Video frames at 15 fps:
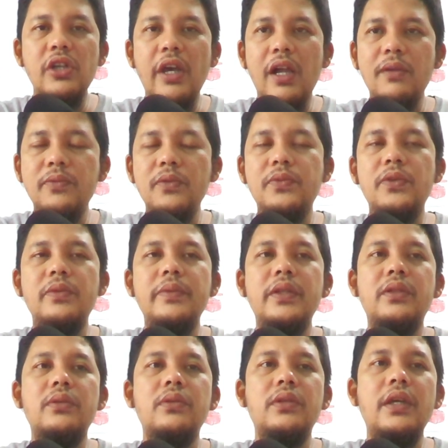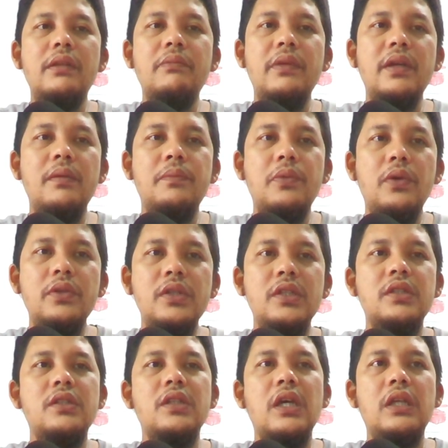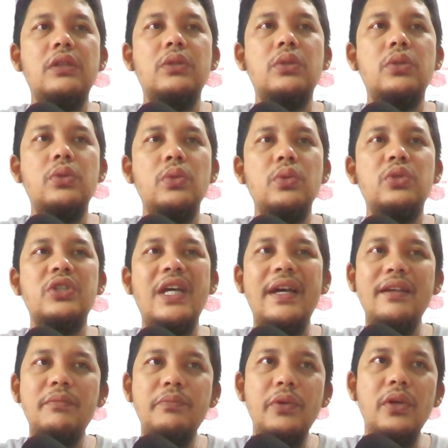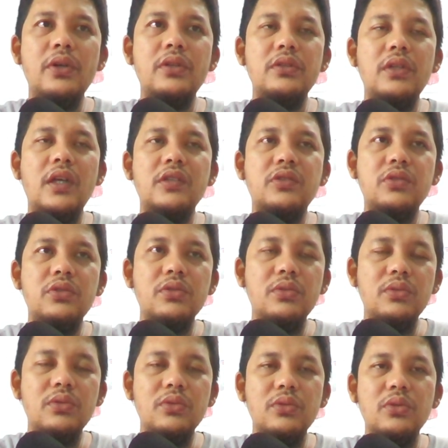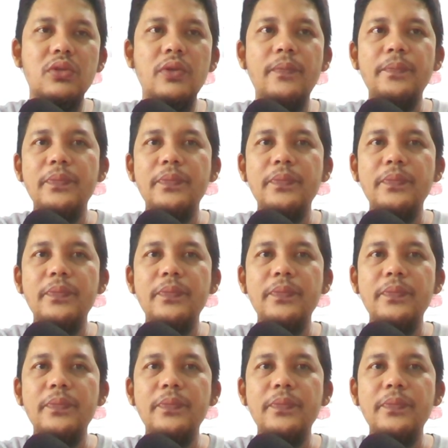helpful for me to get my employees not to typo, not to